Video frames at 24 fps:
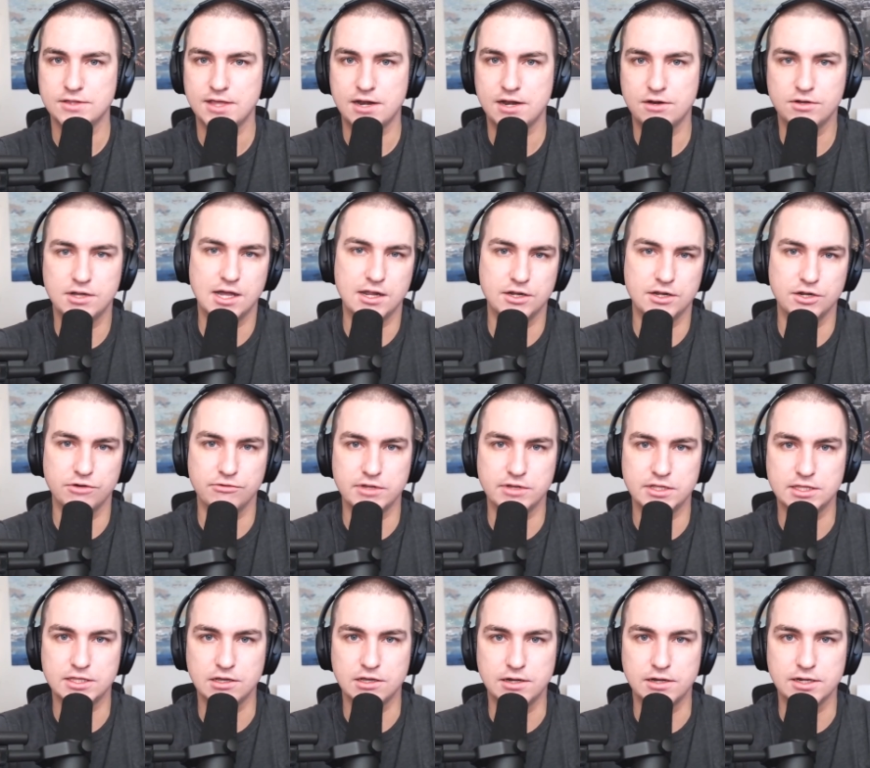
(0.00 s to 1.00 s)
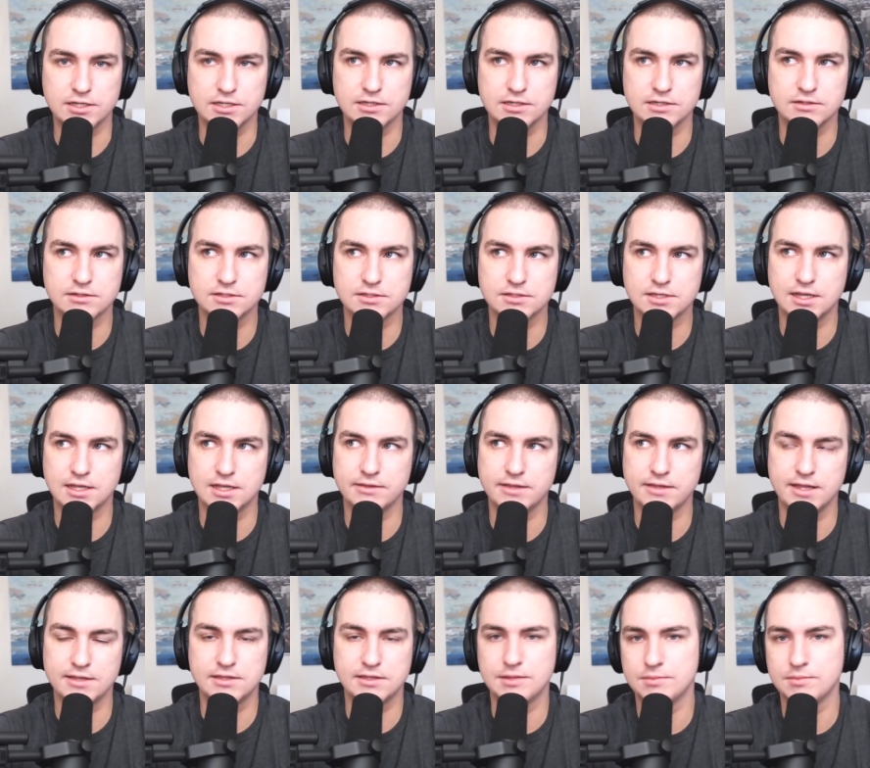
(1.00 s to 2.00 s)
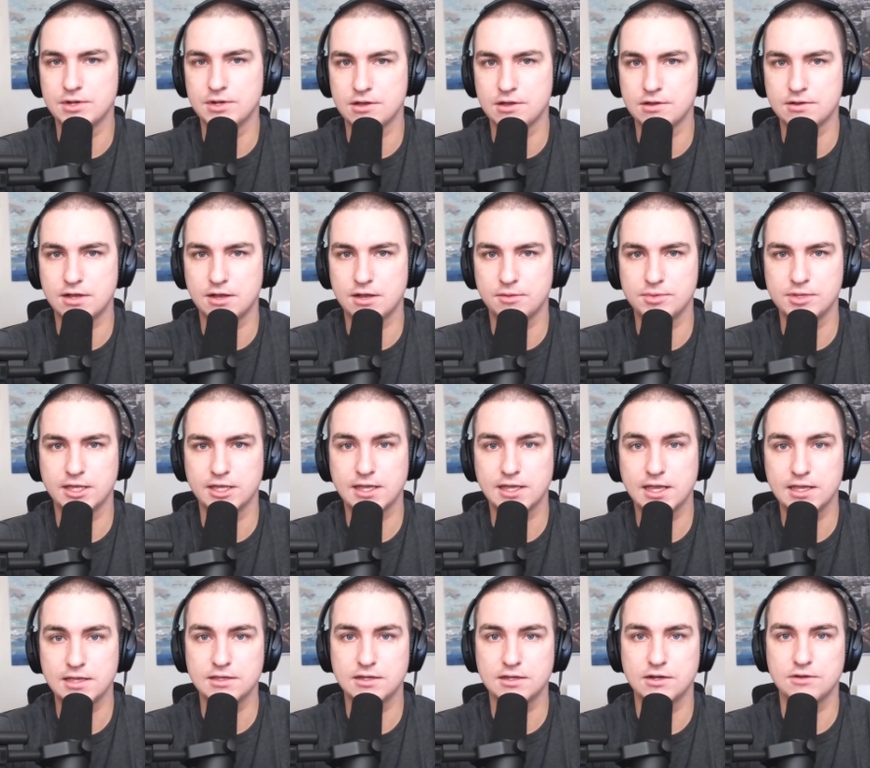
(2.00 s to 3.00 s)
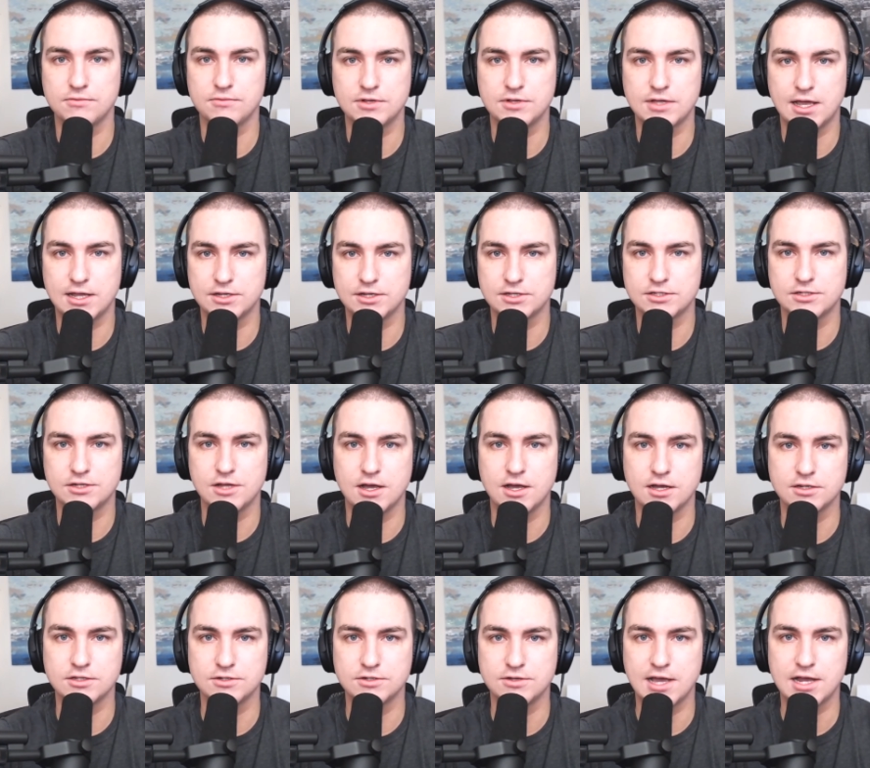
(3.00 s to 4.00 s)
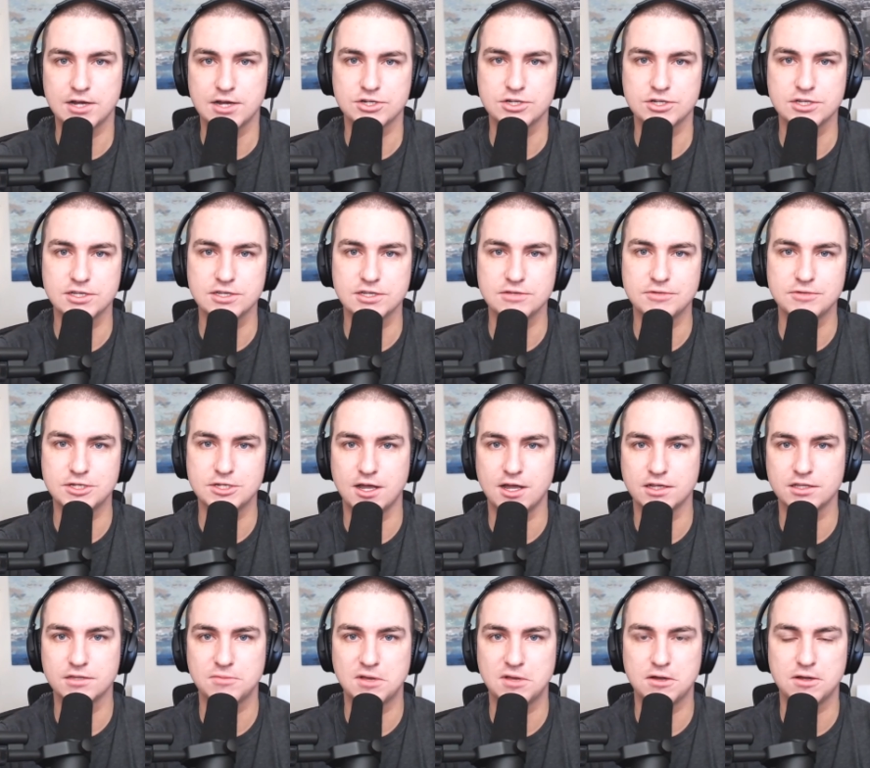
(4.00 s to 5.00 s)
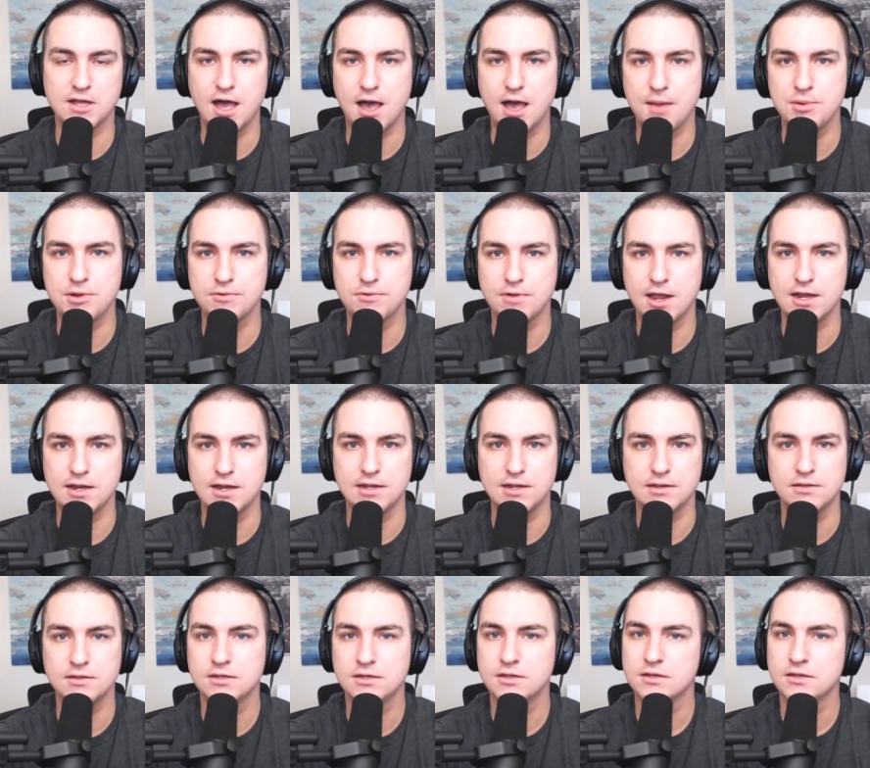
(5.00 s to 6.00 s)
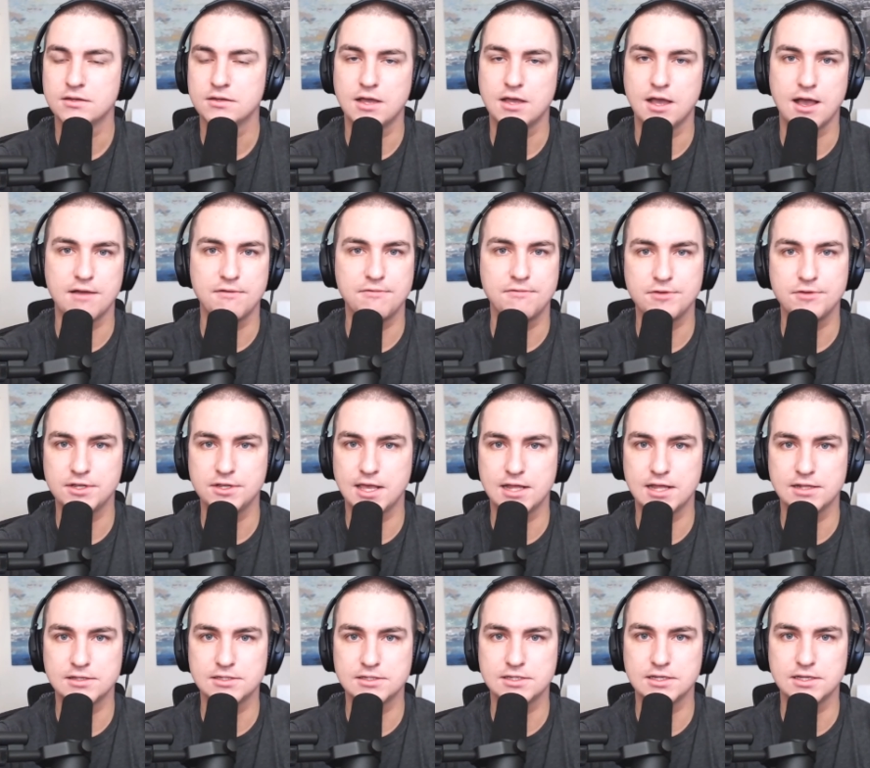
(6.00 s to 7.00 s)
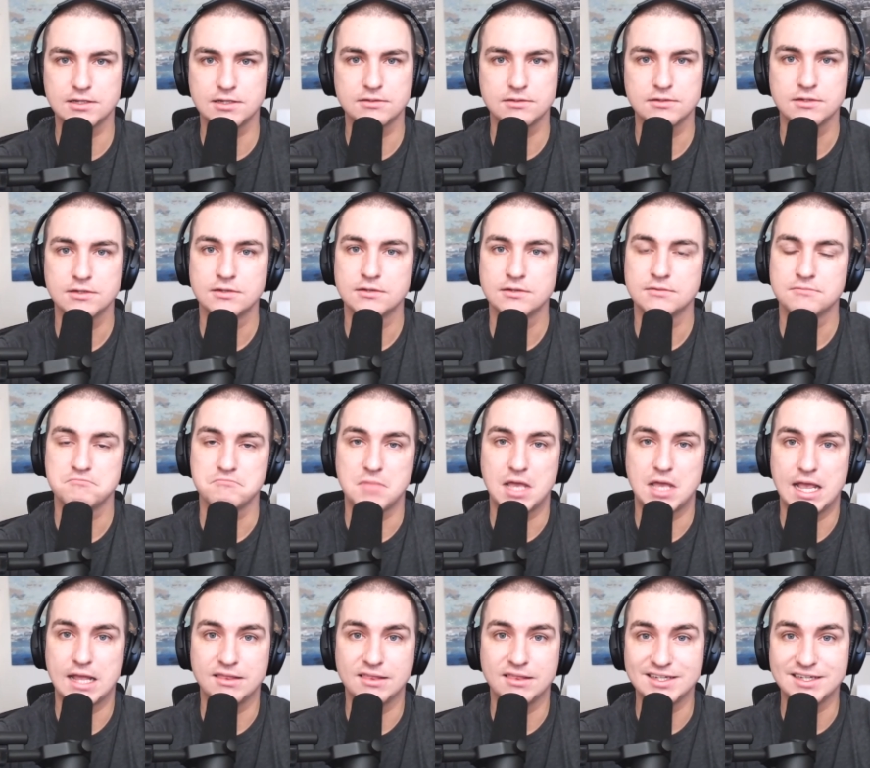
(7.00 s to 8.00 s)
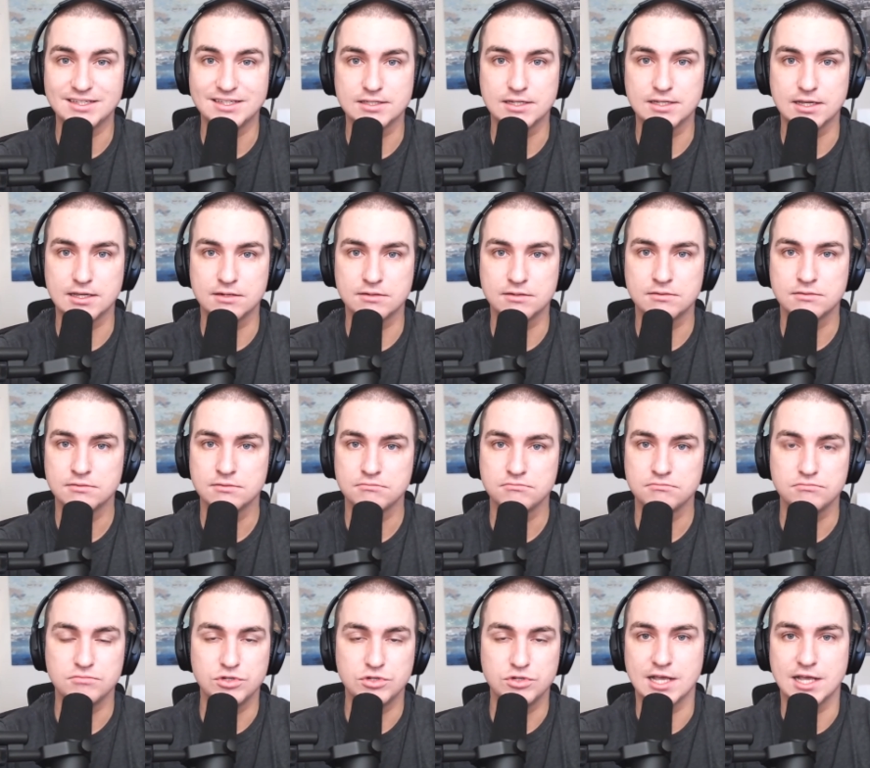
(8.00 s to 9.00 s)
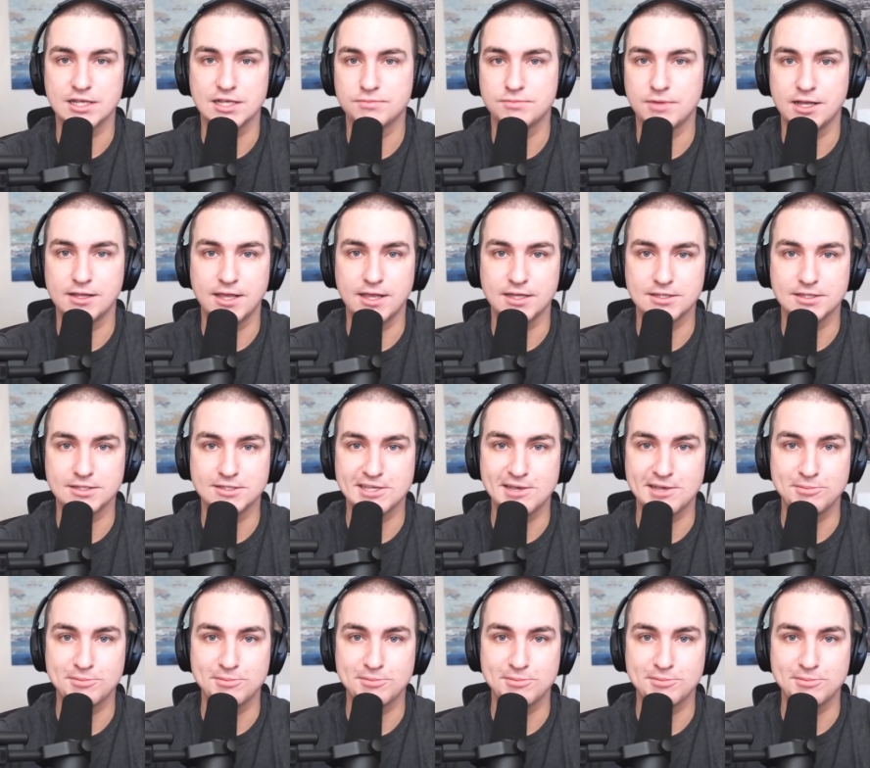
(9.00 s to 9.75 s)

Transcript: that'll kind of greet the audience and let them know. I'll be like, hey, I just talked to Ashley. We talked about copywriting, freelancing, and LinkedIn. You guys might like this